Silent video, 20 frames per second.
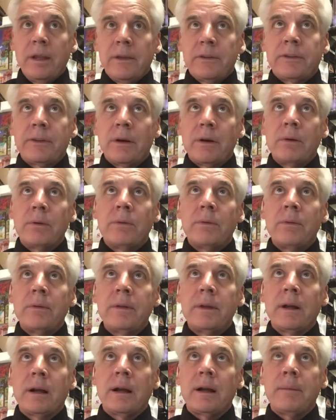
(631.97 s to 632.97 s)
So
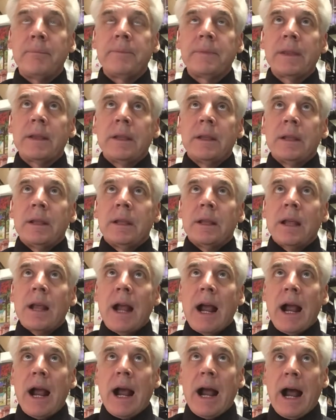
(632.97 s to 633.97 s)

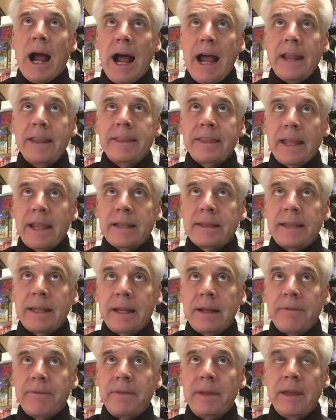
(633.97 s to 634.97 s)
I think
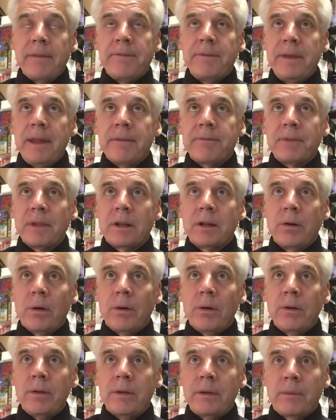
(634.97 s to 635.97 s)
that if the
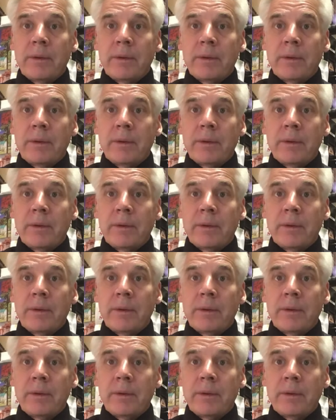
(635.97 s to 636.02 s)
goal,